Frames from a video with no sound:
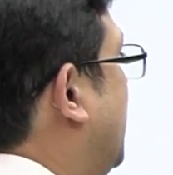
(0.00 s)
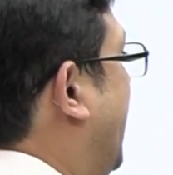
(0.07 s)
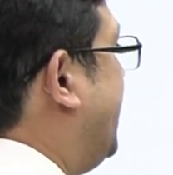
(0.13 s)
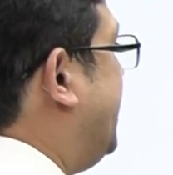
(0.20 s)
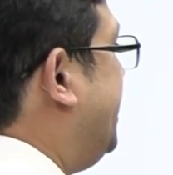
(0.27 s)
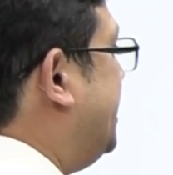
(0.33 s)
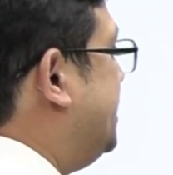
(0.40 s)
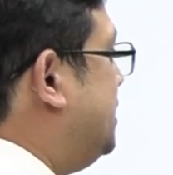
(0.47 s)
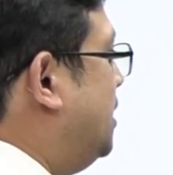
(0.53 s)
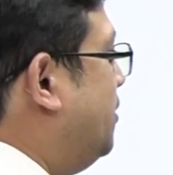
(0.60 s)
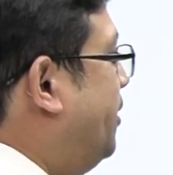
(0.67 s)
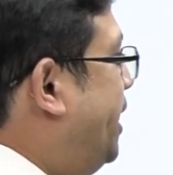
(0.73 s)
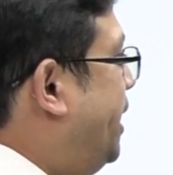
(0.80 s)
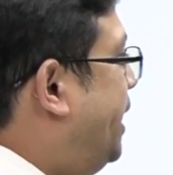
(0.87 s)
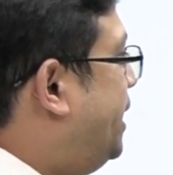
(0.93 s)
Lactic acid
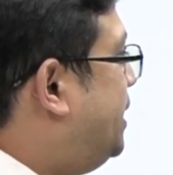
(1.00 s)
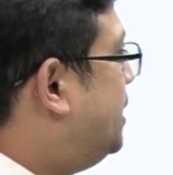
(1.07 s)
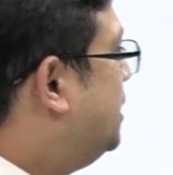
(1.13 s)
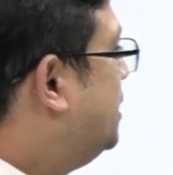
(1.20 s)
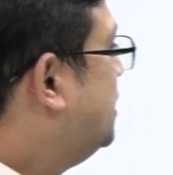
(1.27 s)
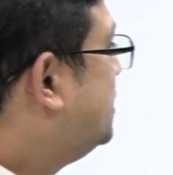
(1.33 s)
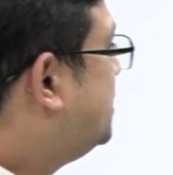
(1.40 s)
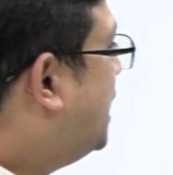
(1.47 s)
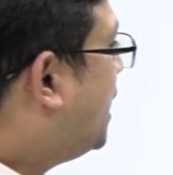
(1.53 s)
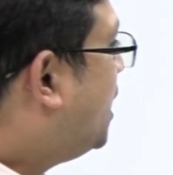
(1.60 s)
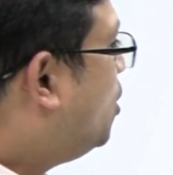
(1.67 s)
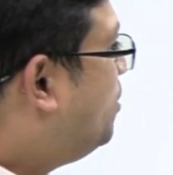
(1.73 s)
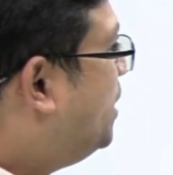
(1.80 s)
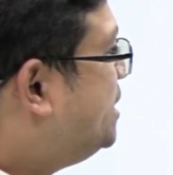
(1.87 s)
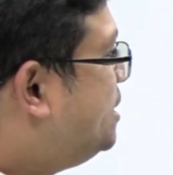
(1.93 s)
we need.
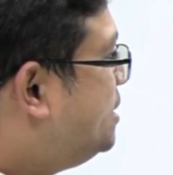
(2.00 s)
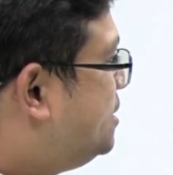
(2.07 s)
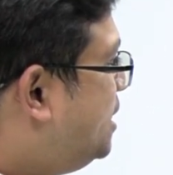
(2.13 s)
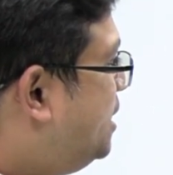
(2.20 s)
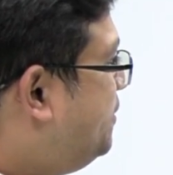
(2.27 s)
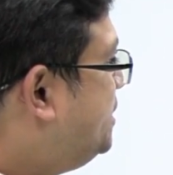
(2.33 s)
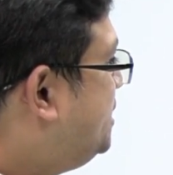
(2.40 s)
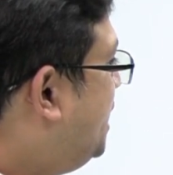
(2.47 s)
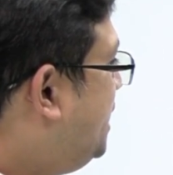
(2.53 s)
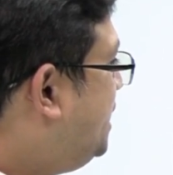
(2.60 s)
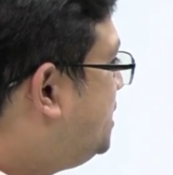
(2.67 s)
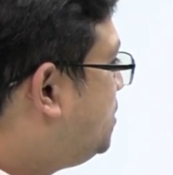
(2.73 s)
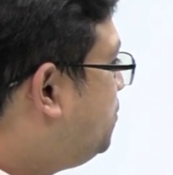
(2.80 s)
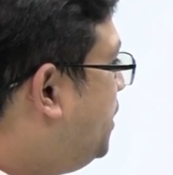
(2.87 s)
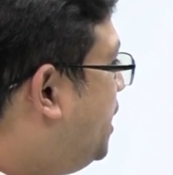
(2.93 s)
Saccharomyces cerevisiae
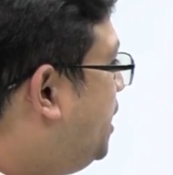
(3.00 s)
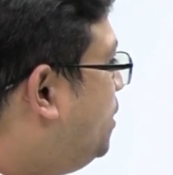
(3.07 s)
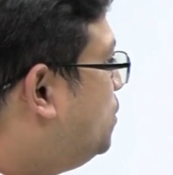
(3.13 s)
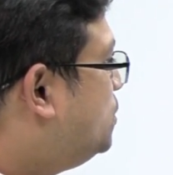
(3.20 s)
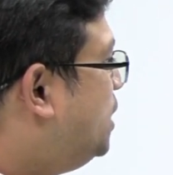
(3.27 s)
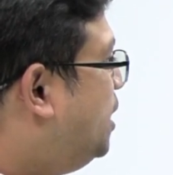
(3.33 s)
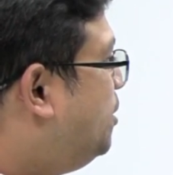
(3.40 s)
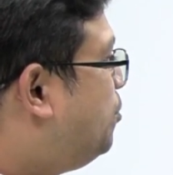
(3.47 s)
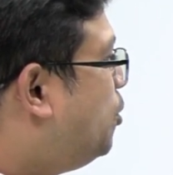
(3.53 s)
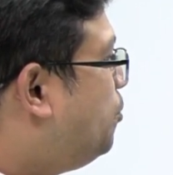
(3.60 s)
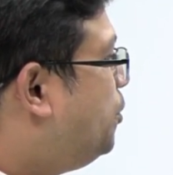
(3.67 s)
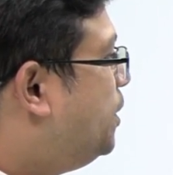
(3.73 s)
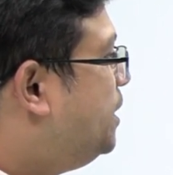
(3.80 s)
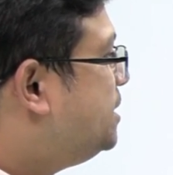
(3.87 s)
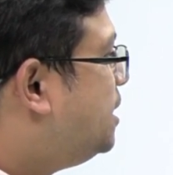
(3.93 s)
yeast we are using.
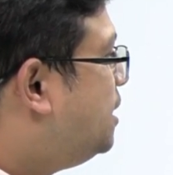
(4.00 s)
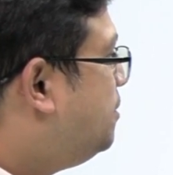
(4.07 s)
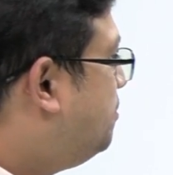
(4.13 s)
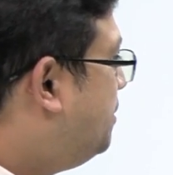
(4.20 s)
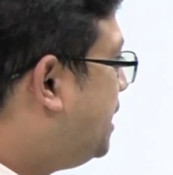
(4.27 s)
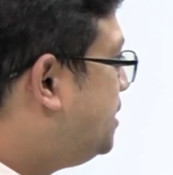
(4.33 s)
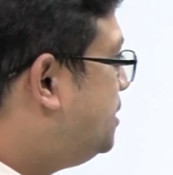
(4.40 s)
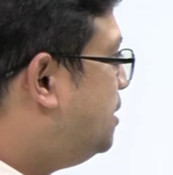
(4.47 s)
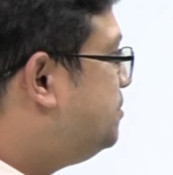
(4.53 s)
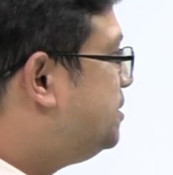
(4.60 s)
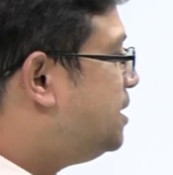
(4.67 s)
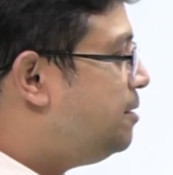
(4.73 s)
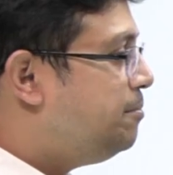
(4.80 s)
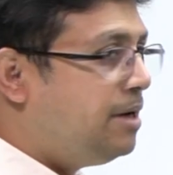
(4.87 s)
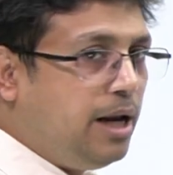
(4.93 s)
Propionibacterium
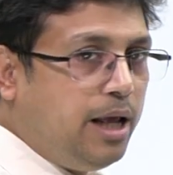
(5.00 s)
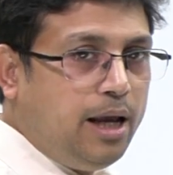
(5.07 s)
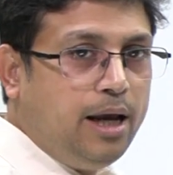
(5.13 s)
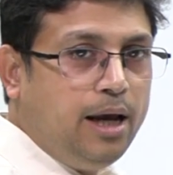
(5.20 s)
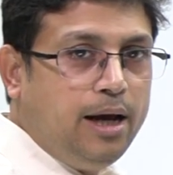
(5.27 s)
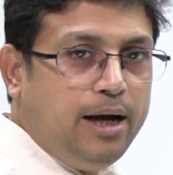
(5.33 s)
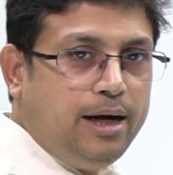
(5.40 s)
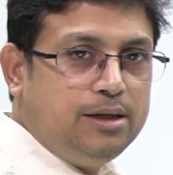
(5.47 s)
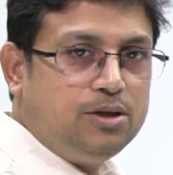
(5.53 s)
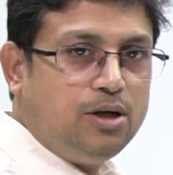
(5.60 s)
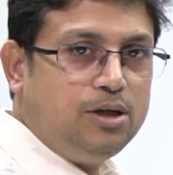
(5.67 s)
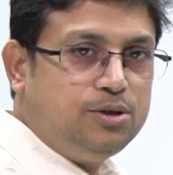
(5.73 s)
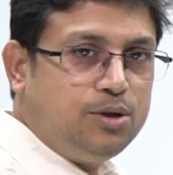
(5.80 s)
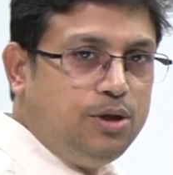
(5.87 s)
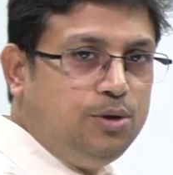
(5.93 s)
cermani, it is
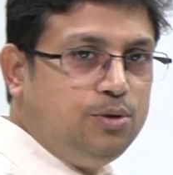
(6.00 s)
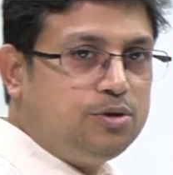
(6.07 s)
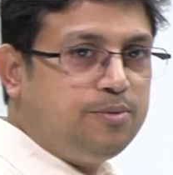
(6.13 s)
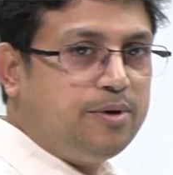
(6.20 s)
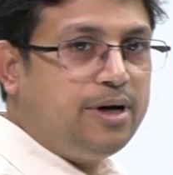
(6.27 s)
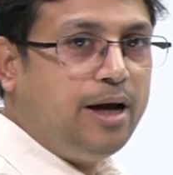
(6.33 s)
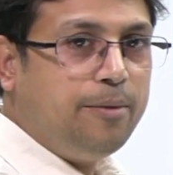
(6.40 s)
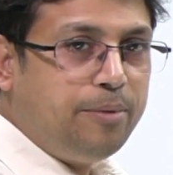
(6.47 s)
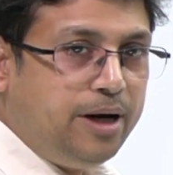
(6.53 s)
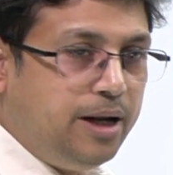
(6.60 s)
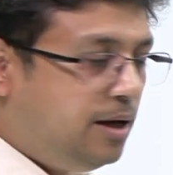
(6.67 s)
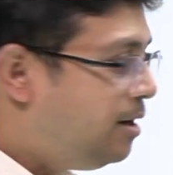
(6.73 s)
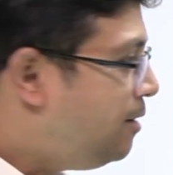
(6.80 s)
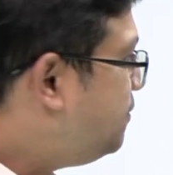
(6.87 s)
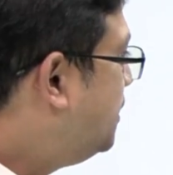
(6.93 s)
also used for
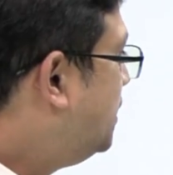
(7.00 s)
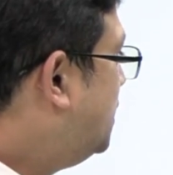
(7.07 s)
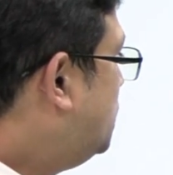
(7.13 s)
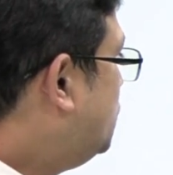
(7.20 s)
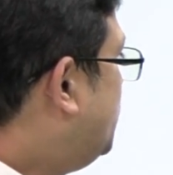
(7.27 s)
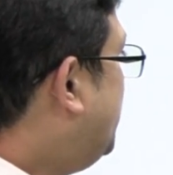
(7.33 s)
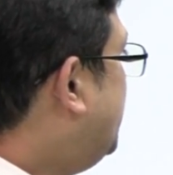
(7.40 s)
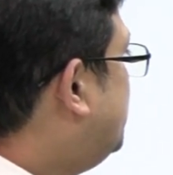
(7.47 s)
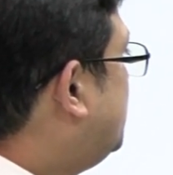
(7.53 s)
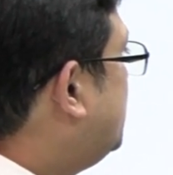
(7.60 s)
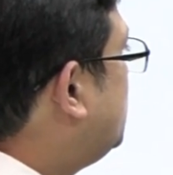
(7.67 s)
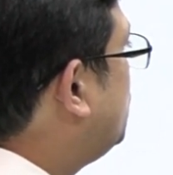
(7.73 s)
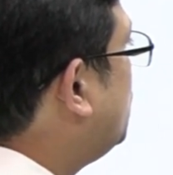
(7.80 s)
ripening of cheese.